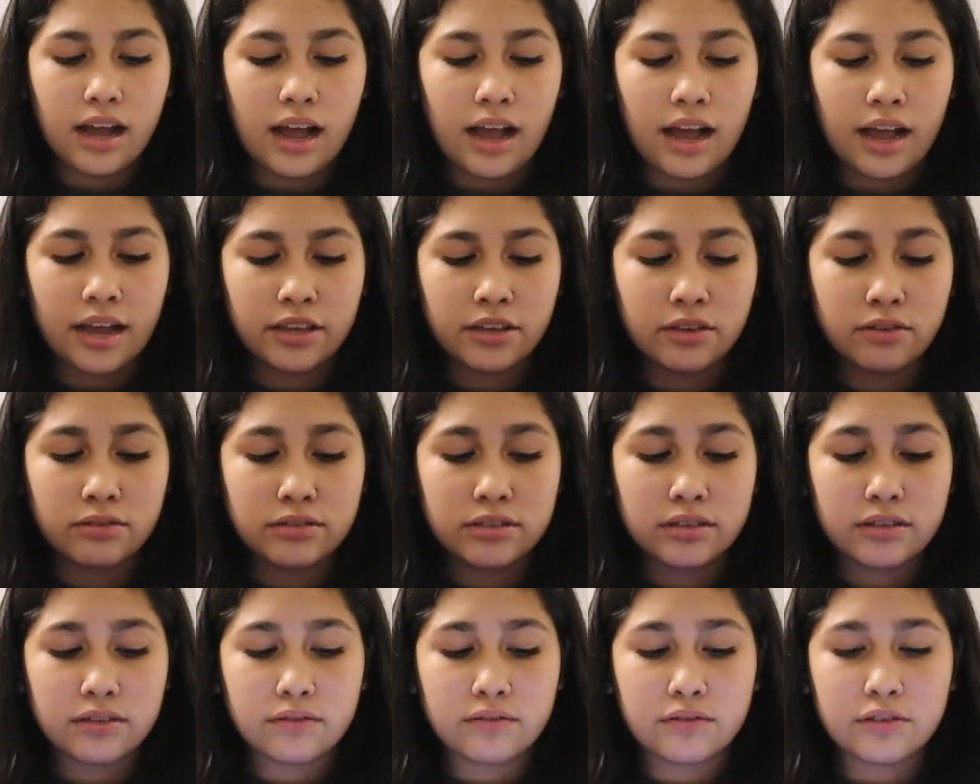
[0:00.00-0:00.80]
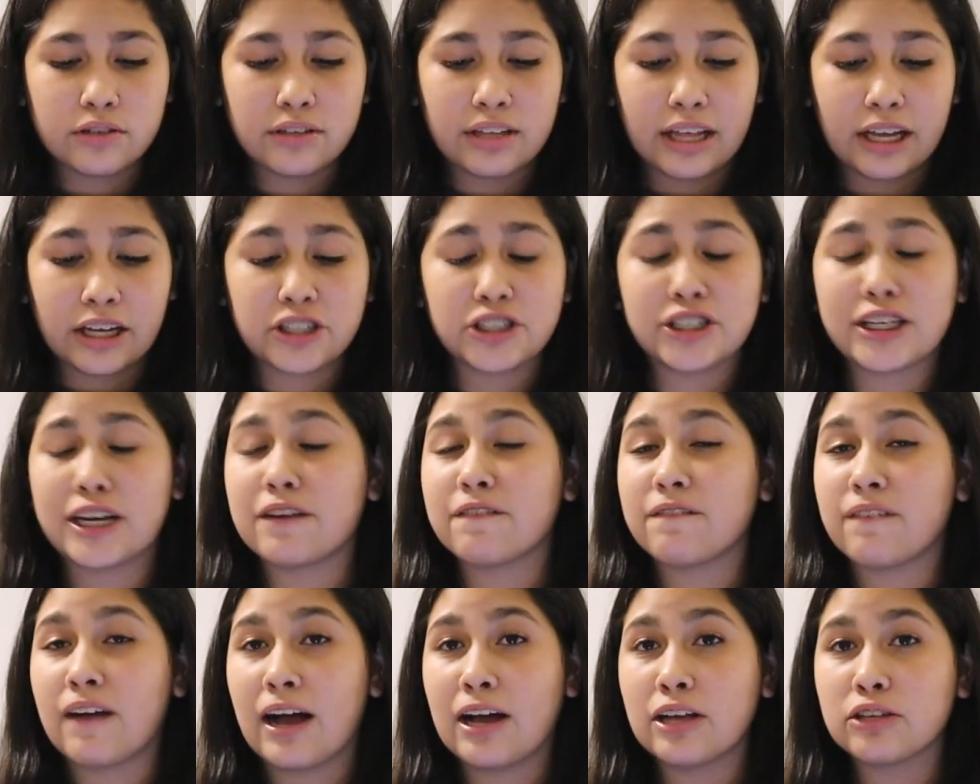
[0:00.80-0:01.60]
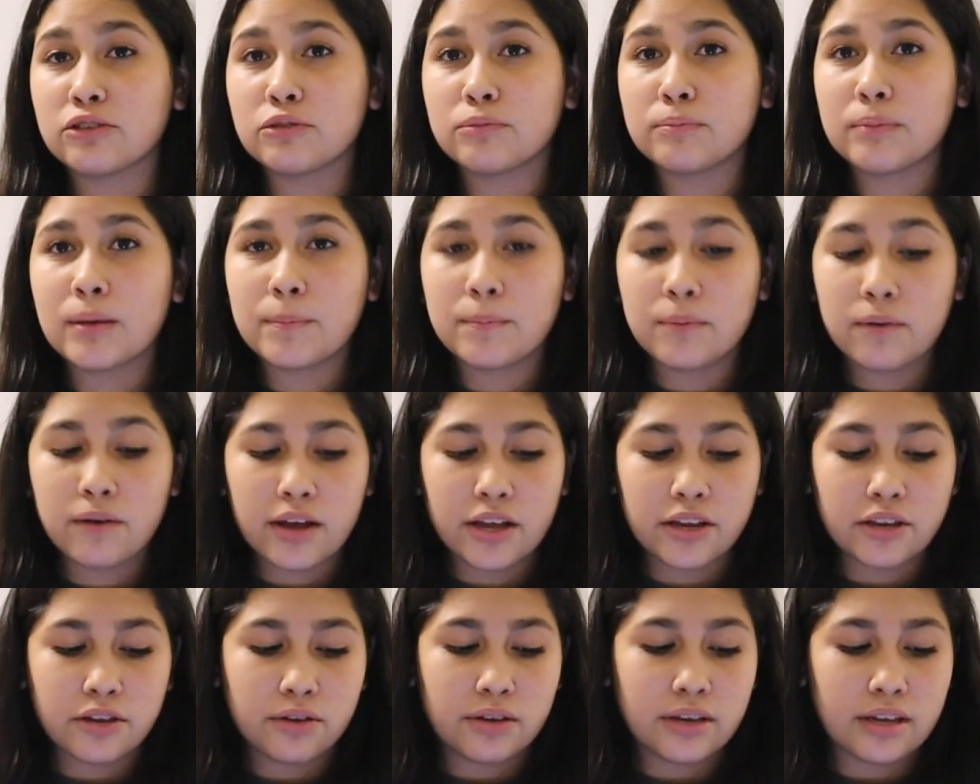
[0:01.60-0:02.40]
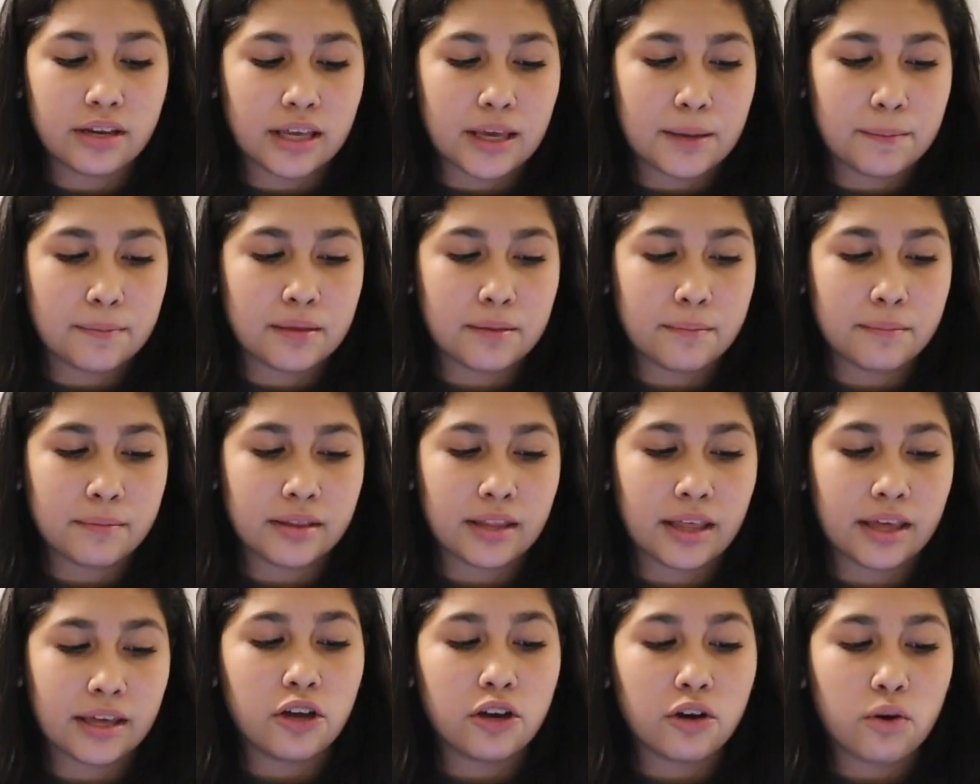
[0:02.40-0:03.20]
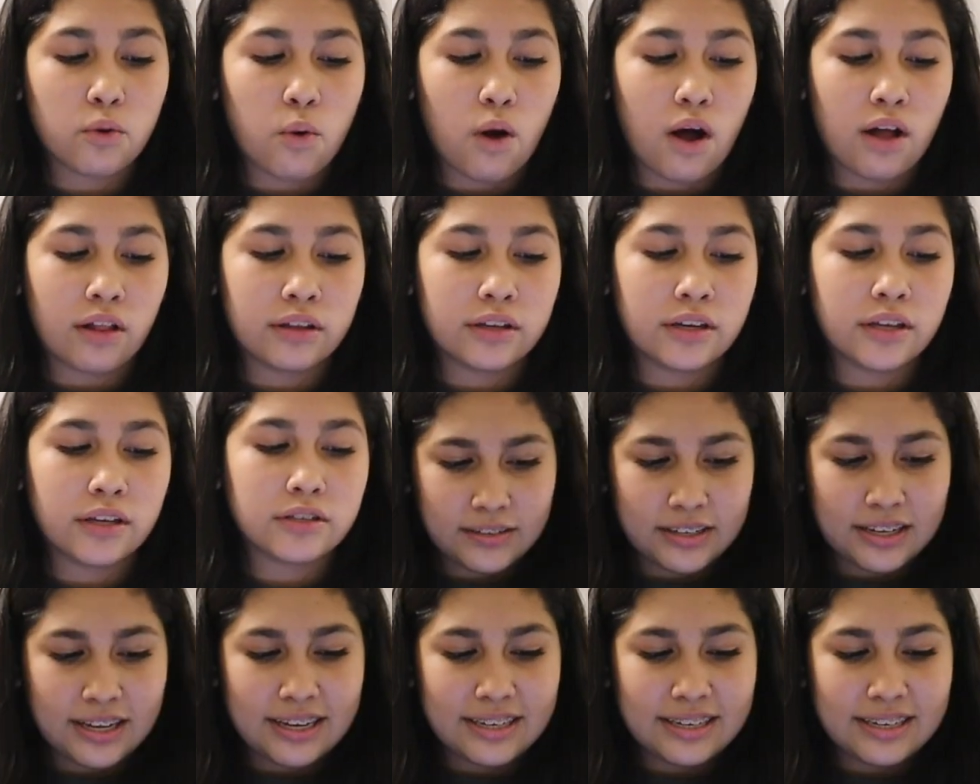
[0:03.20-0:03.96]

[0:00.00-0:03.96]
I use it to like share files with people, and you can keep them in like good quality.